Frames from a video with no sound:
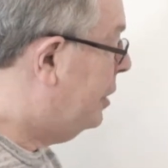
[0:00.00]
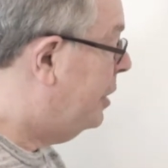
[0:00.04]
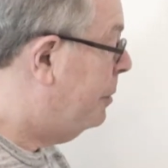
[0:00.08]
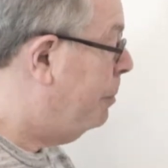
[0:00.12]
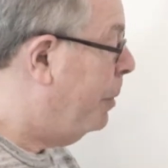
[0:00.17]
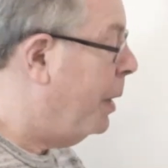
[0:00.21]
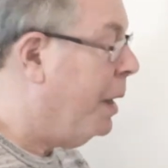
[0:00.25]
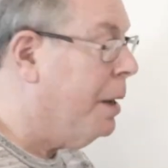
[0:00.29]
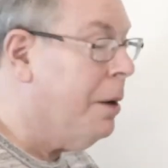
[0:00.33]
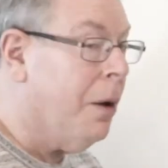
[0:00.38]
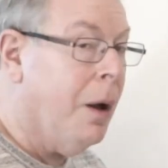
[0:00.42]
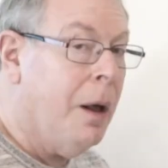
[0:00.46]

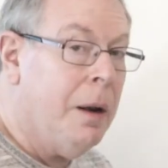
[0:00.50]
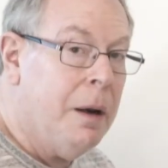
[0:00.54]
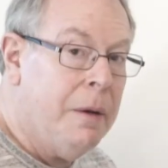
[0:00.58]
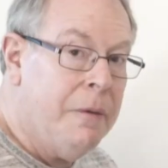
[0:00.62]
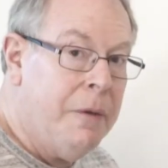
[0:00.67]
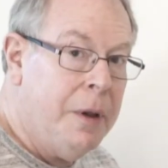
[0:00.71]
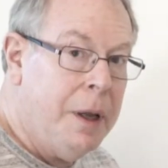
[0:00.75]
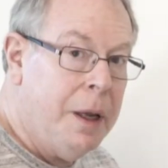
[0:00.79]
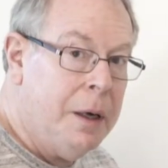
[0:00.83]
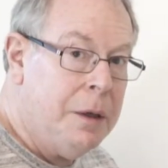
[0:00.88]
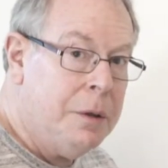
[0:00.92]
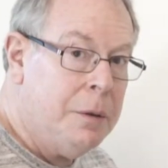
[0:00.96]
spend all of
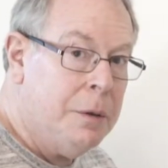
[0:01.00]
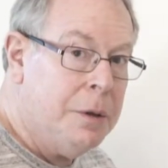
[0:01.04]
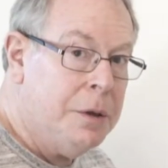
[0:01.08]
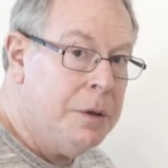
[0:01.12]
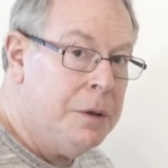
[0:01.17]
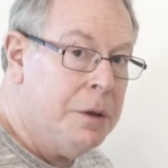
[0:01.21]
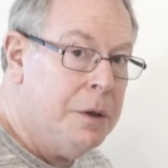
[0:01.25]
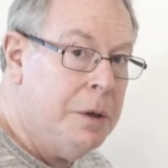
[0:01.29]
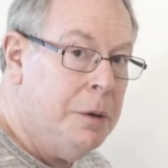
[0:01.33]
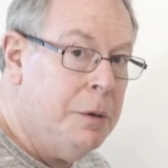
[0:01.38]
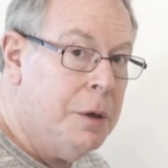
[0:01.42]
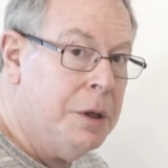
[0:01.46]
the
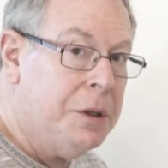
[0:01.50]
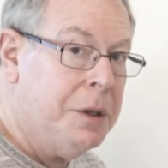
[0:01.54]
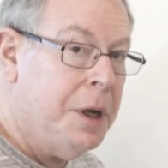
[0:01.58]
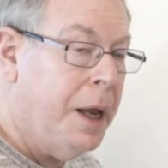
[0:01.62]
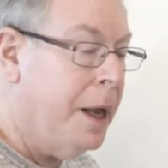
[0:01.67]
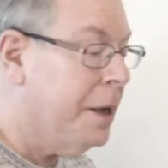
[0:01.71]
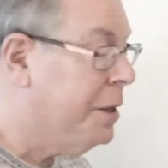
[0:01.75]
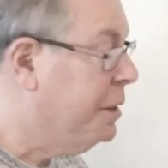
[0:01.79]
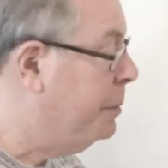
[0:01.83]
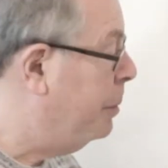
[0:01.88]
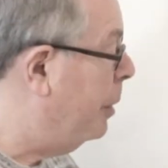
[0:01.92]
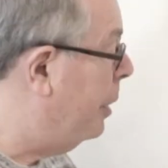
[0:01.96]
interest. You just
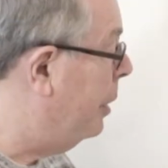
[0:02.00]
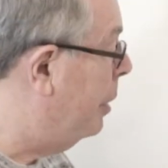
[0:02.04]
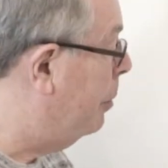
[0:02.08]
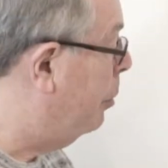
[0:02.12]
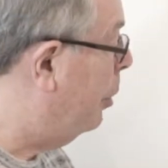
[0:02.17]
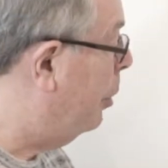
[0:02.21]
can't spend the